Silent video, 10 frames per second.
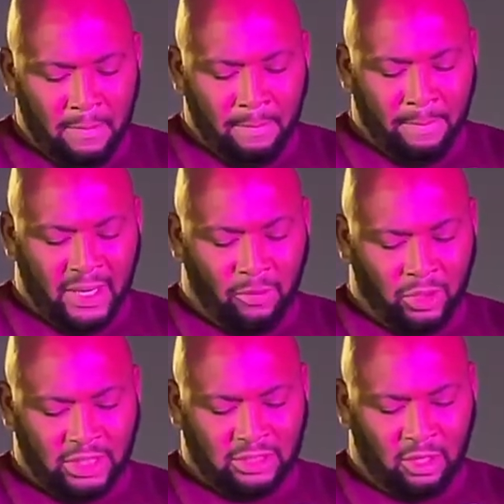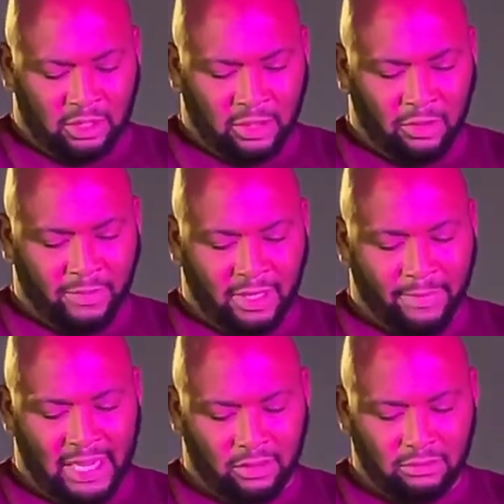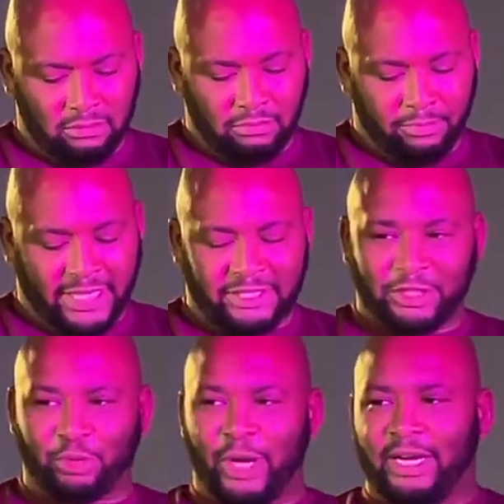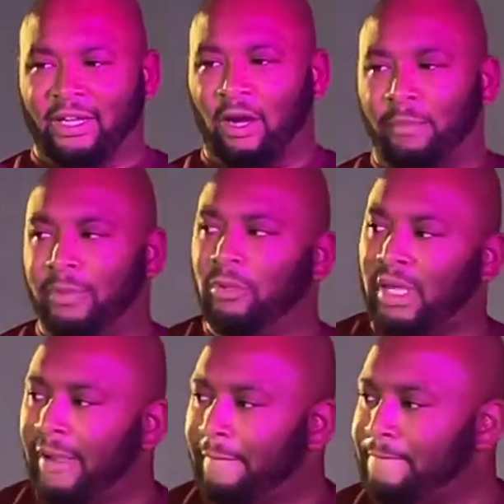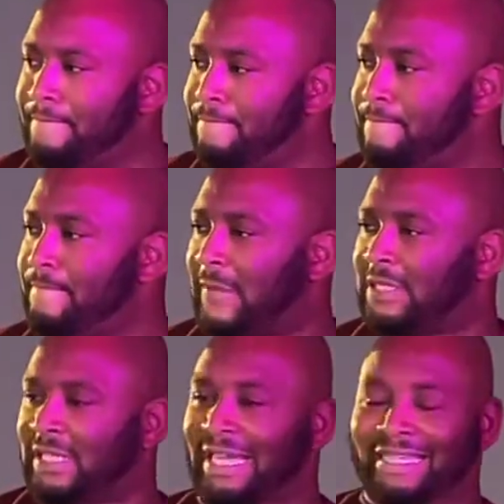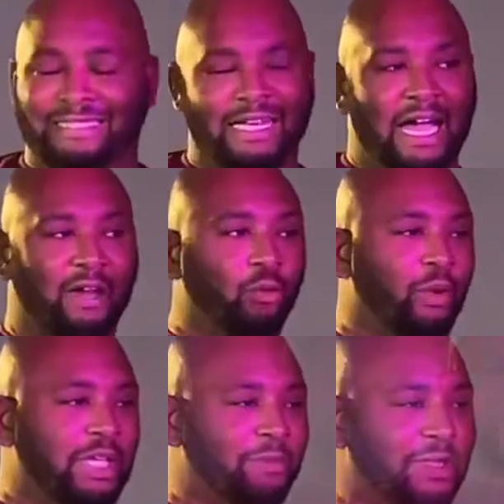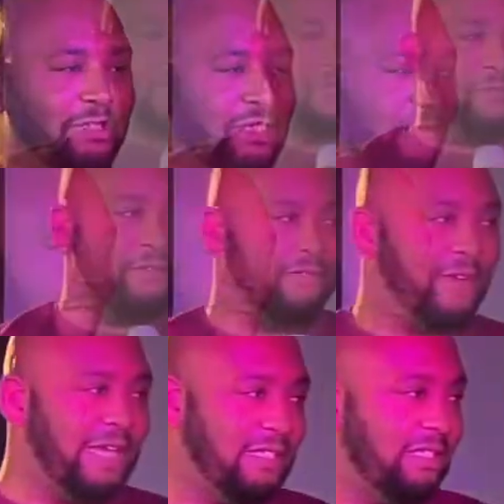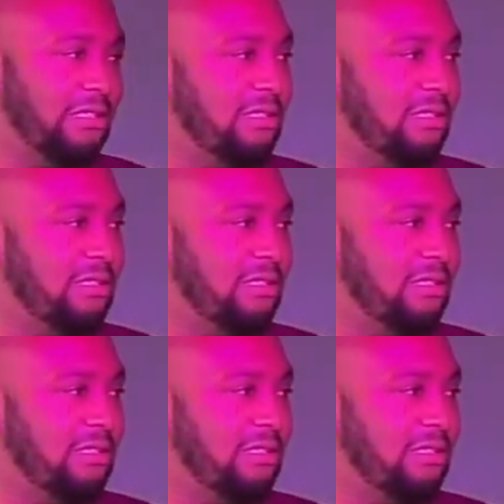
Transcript: But I want to talk a little bit about basic training called boot camp. Because again, it's 9 weeks, but there's different phases.